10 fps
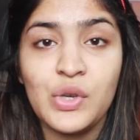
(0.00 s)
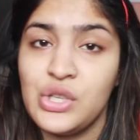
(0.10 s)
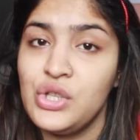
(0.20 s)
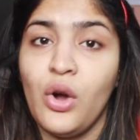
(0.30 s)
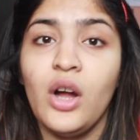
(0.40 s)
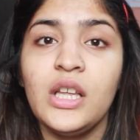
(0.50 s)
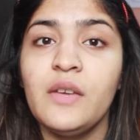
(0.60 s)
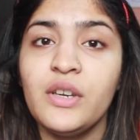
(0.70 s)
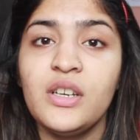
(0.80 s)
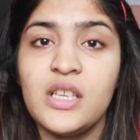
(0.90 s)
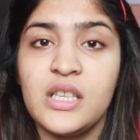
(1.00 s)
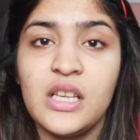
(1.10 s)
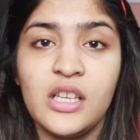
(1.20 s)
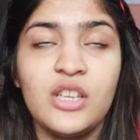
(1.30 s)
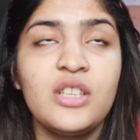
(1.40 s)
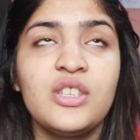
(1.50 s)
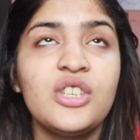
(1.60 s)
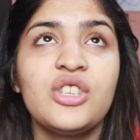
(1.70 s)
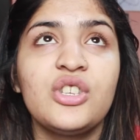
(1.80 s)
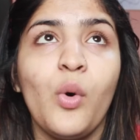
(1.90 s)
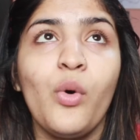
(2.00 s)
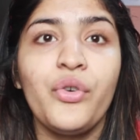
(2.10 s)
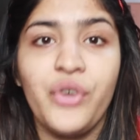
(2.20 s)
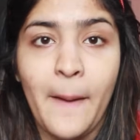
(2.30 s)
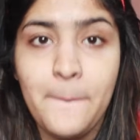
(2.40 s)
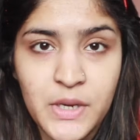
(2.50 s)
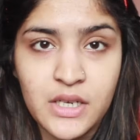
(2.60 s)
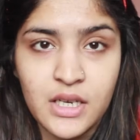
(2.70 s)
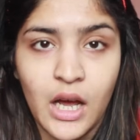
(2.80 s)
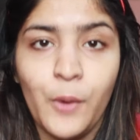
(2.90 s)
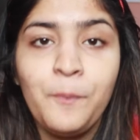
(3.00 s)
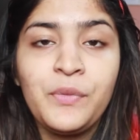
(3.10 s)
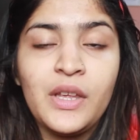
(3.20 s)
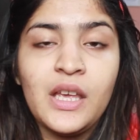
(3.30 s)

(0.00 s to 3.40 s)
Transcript: So it's not even a disease, it's just so rampant now.